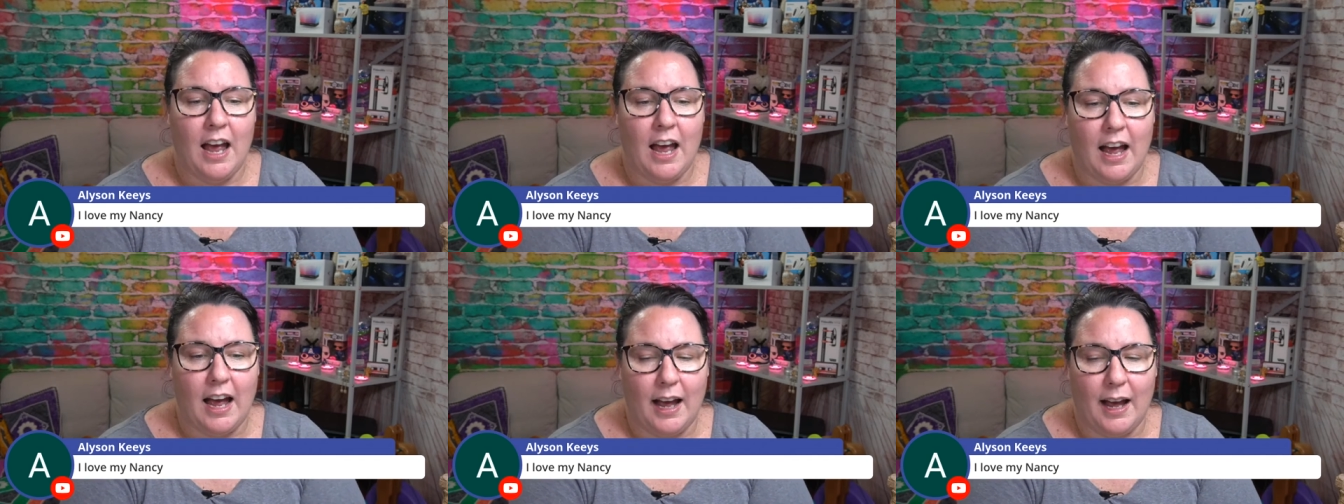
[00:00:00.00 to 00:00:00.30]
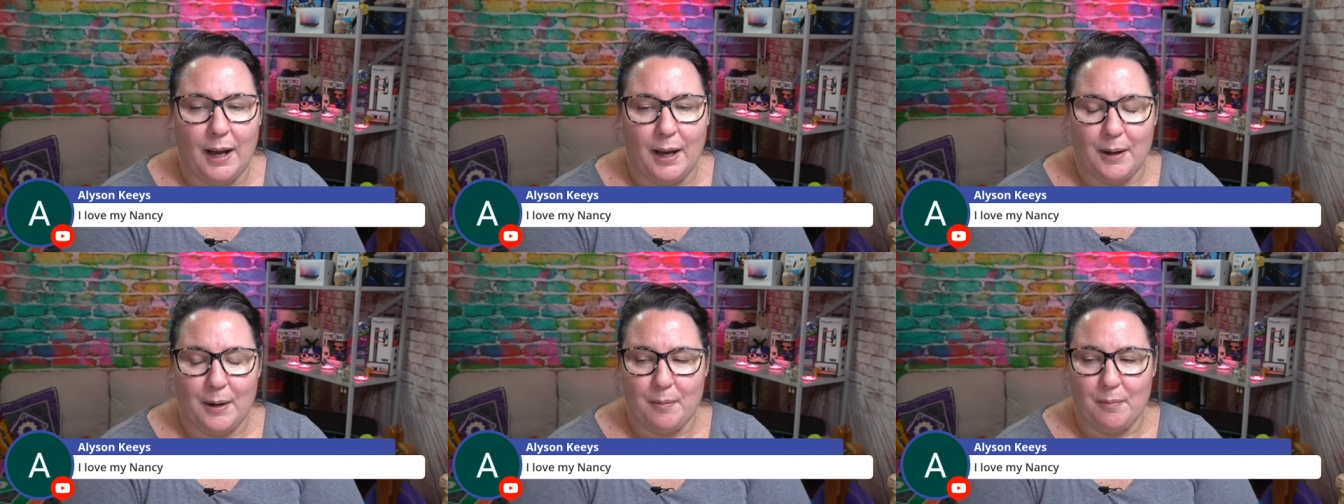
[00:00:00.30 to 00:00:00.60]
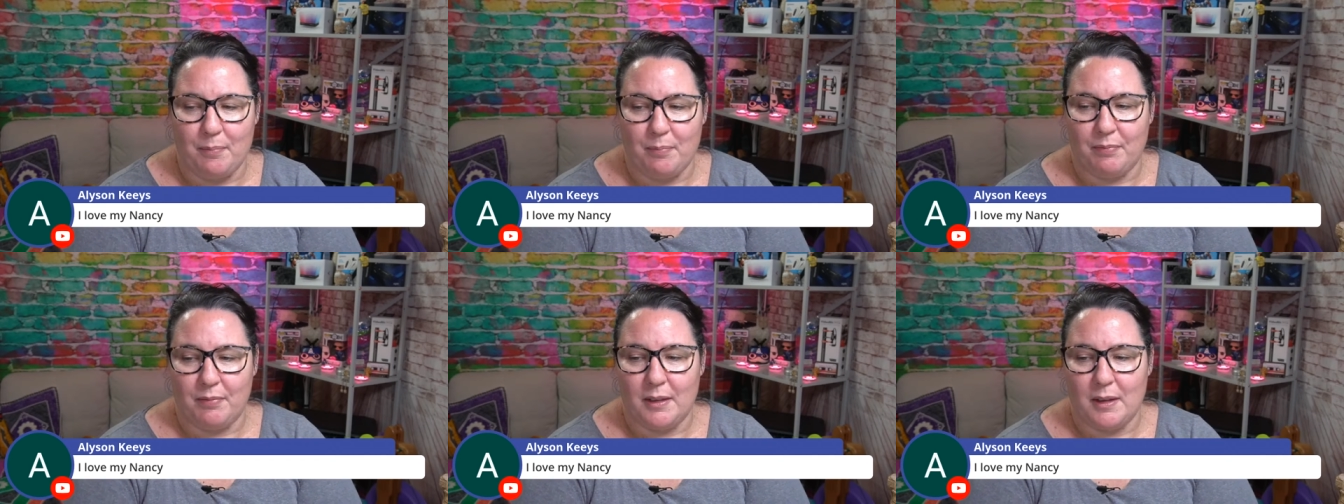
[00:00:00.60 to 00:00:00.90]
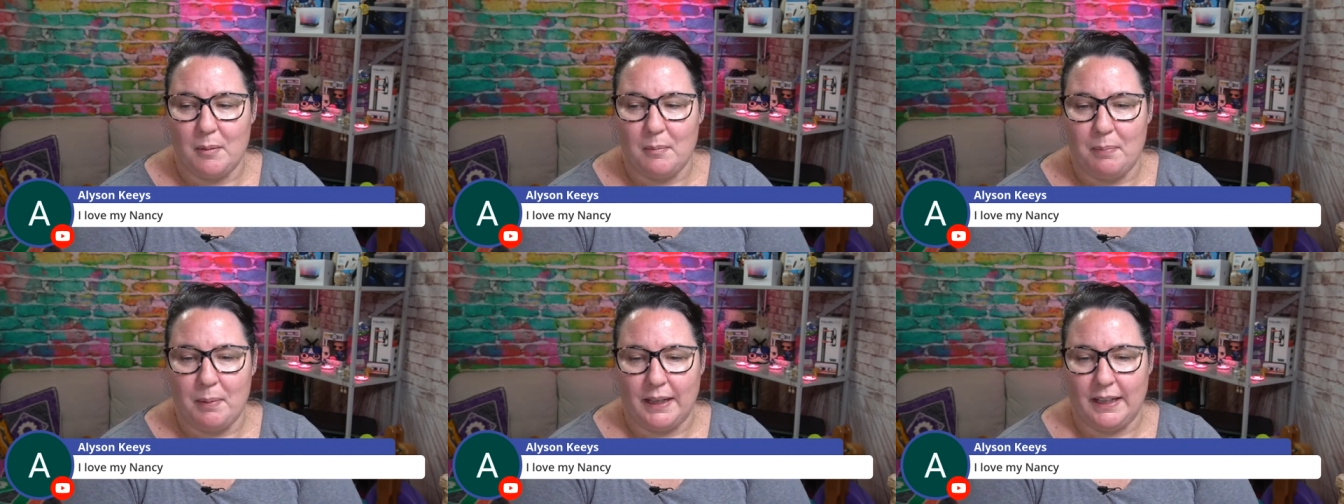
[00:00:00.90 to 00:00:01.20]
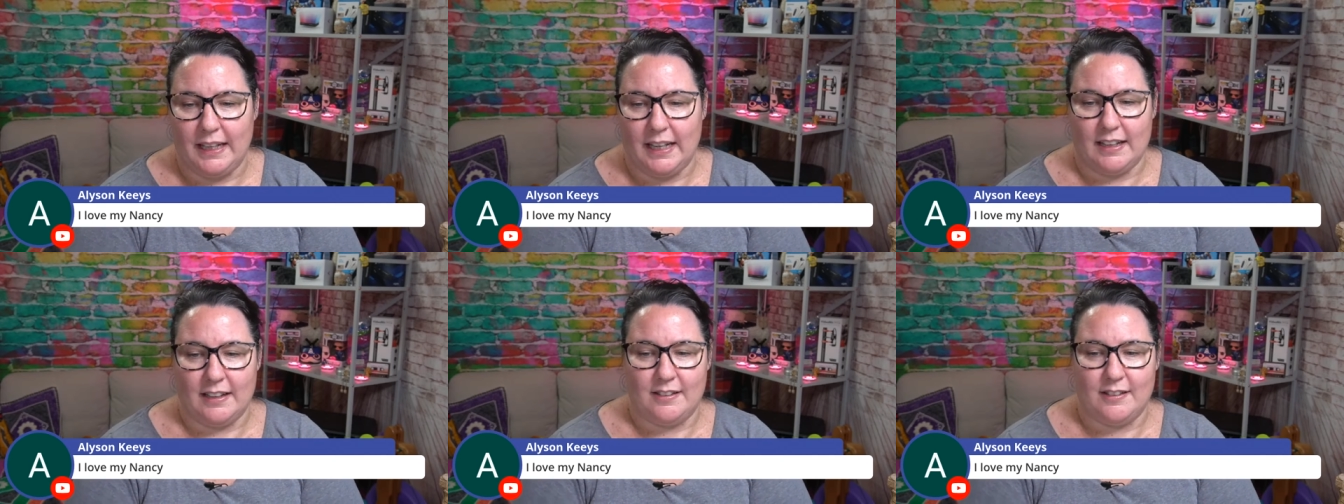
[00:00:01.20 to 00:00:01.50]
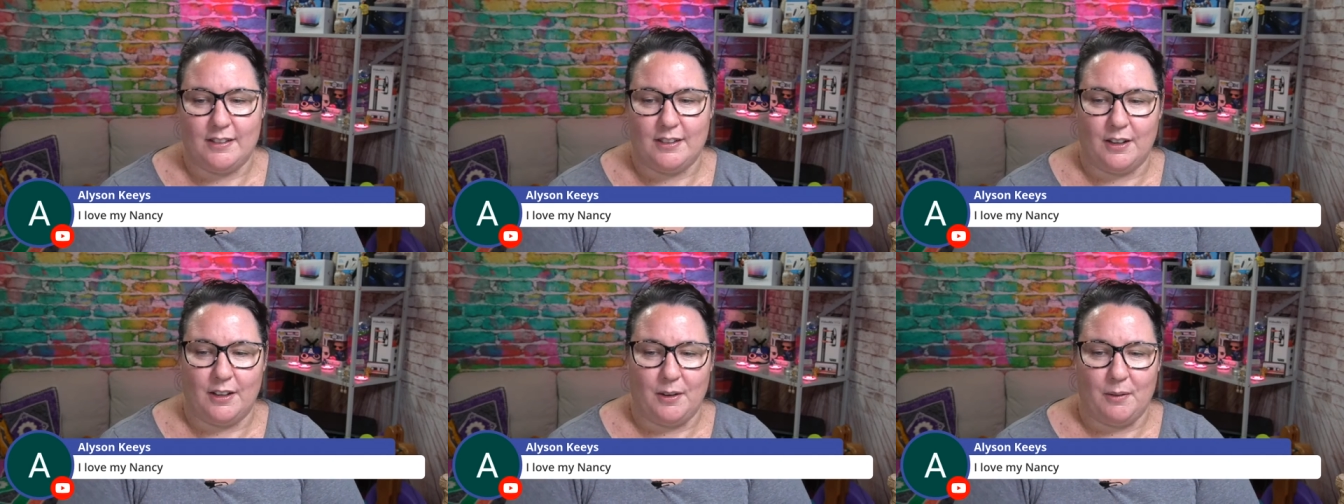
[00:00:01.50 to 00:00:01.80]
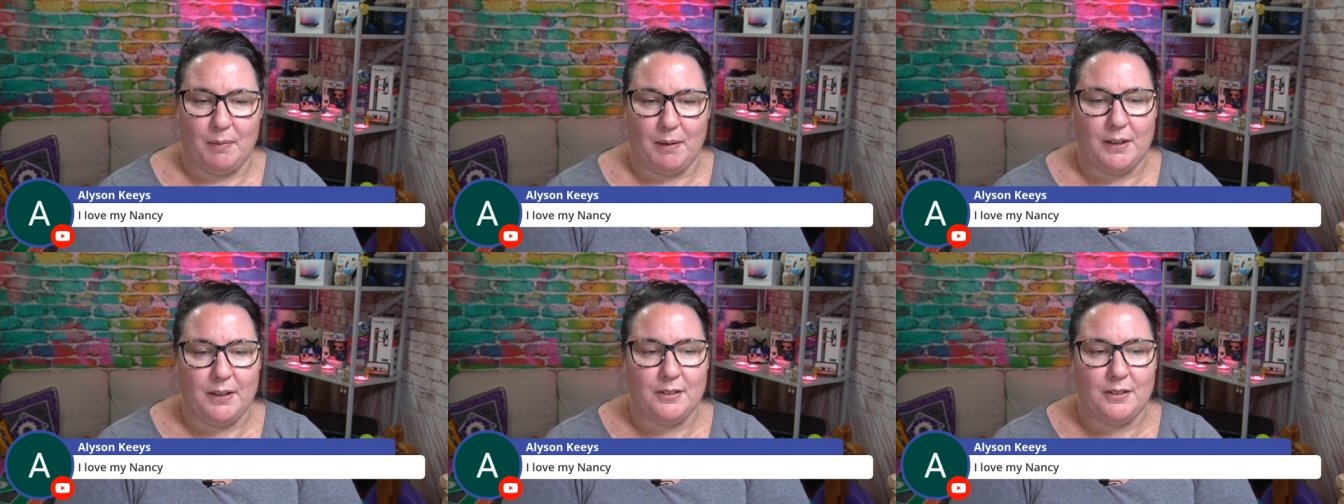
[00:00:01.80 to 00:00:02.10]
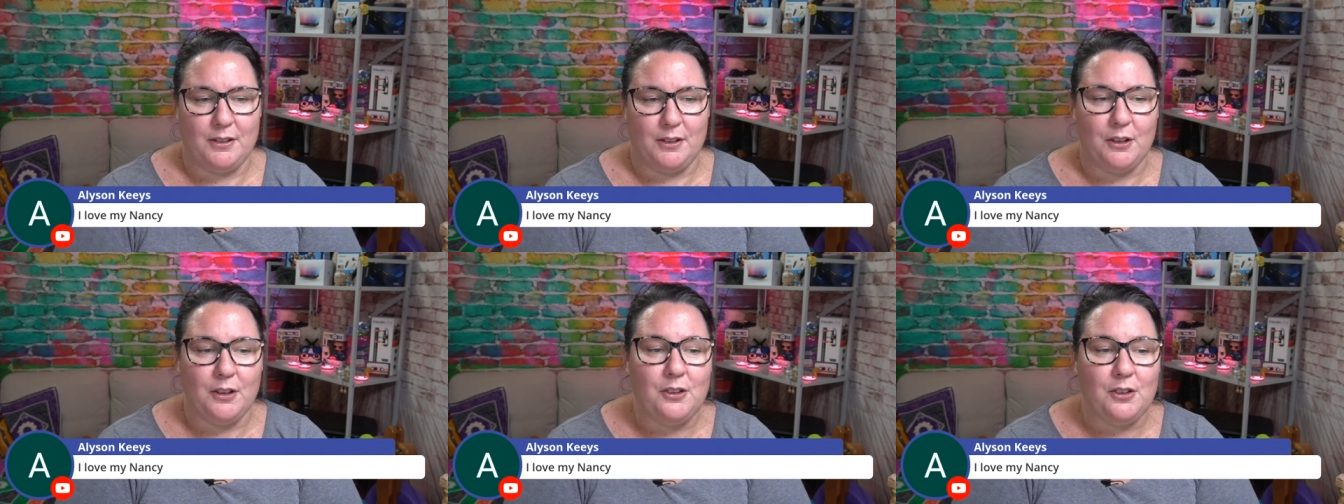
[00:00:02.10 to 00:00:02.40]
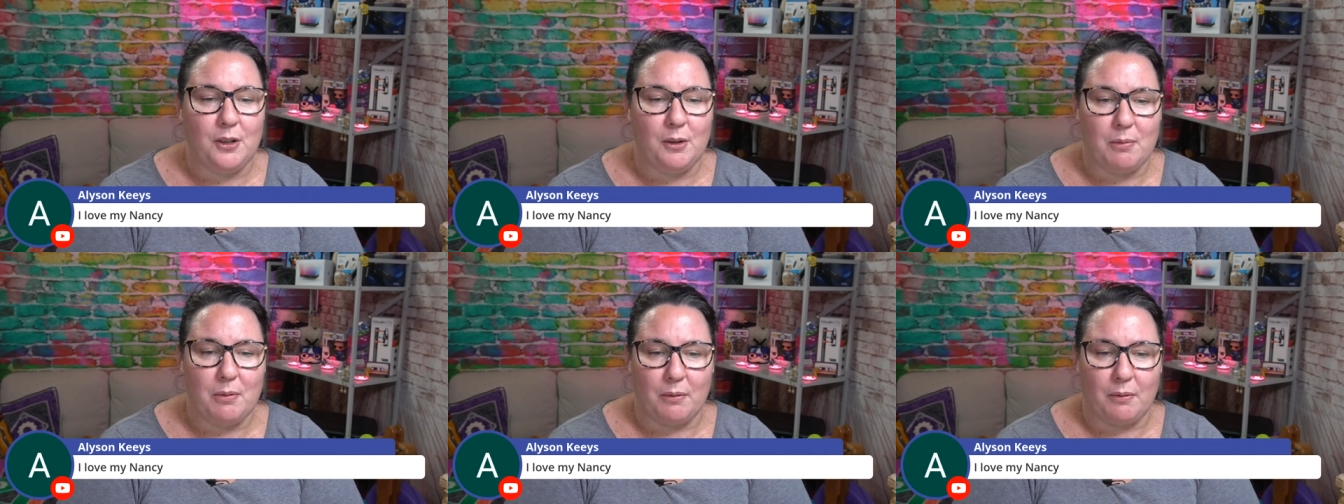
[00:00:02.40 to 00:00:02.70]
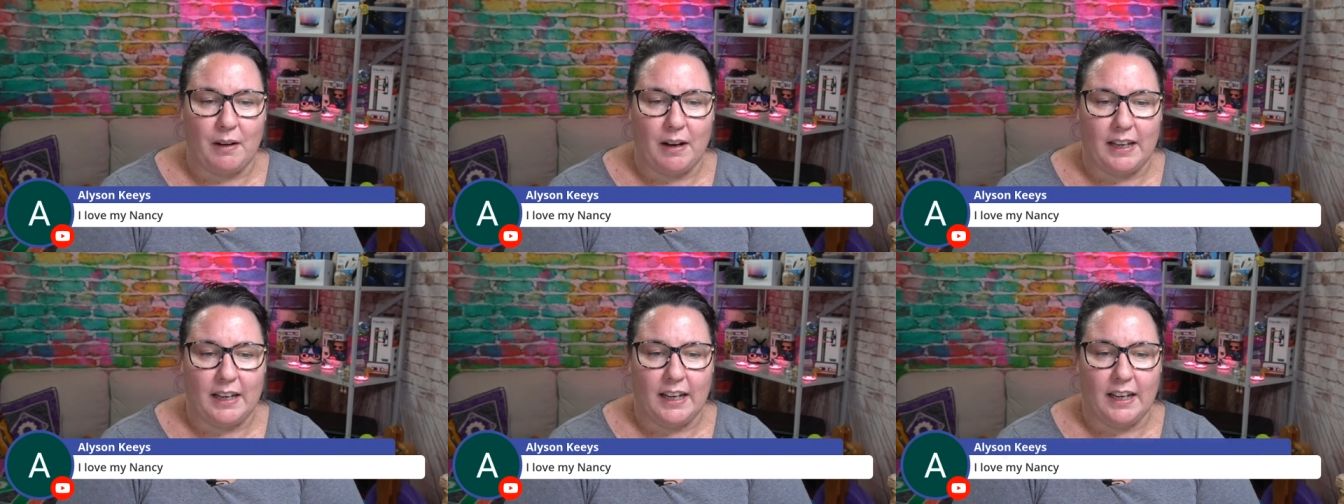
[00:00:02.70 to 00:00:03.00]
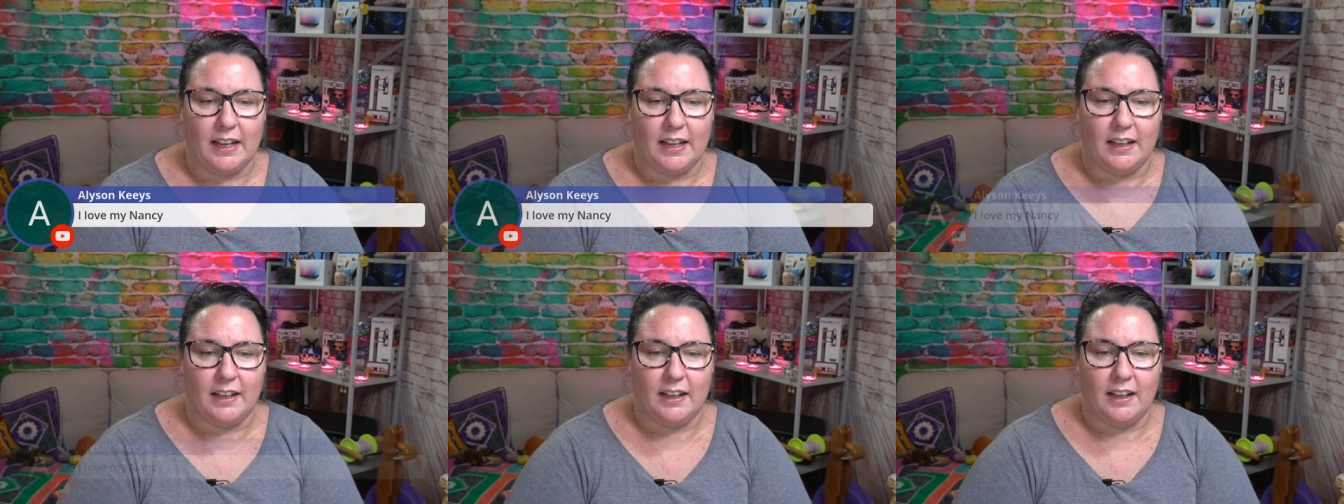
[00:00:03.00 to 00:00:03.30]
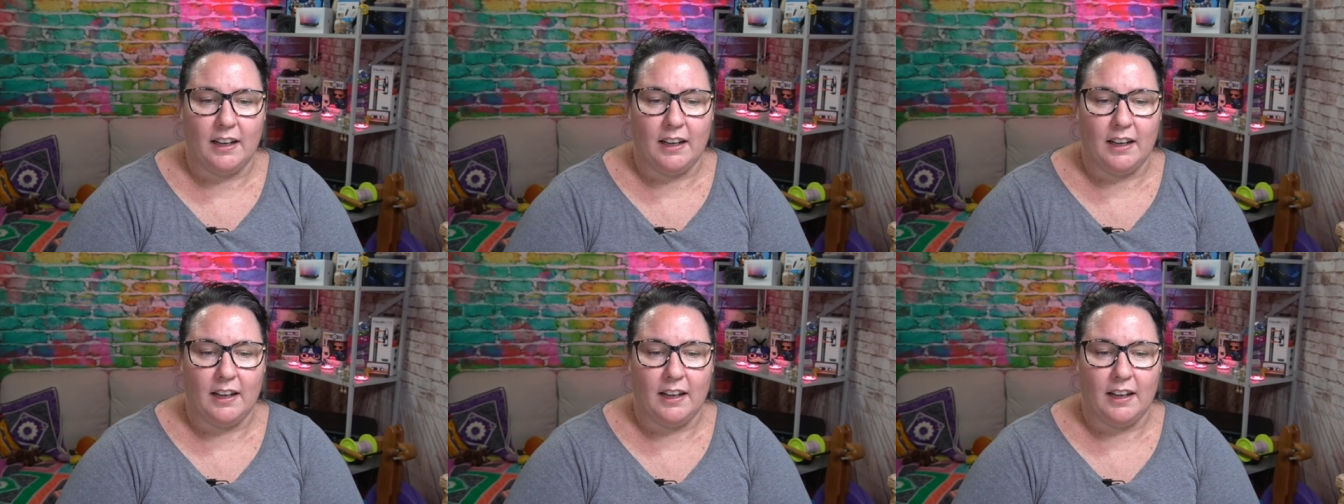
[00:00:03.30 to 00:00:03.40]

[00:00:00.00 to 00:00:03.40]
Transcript: Um, but yeah, so because YouTube are running it,